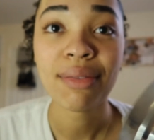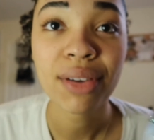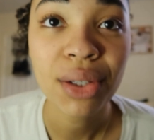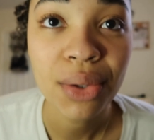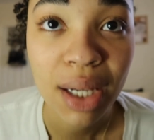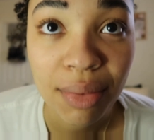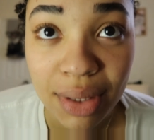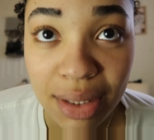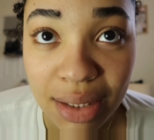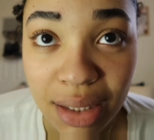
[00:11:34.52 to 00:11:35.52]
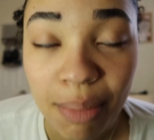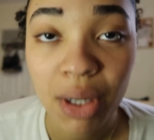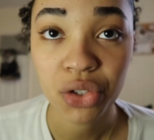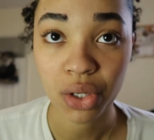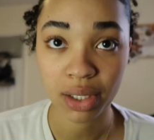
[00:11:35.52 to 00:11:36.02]
feel you can't really see
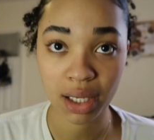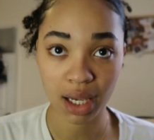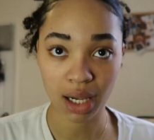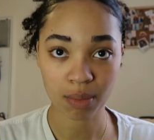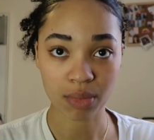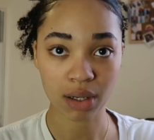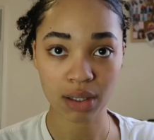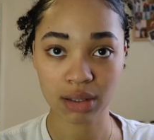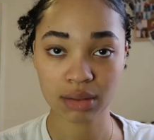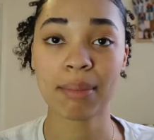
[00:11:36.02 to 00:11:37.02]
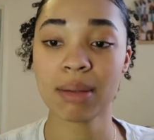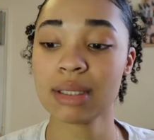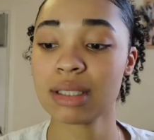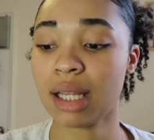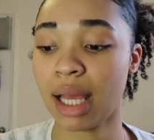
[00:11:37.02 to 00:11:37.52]
much on camera. Maybe
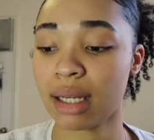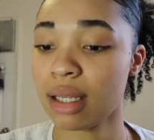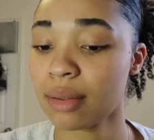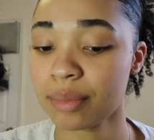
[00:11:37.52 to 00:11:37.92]
it's the lighting.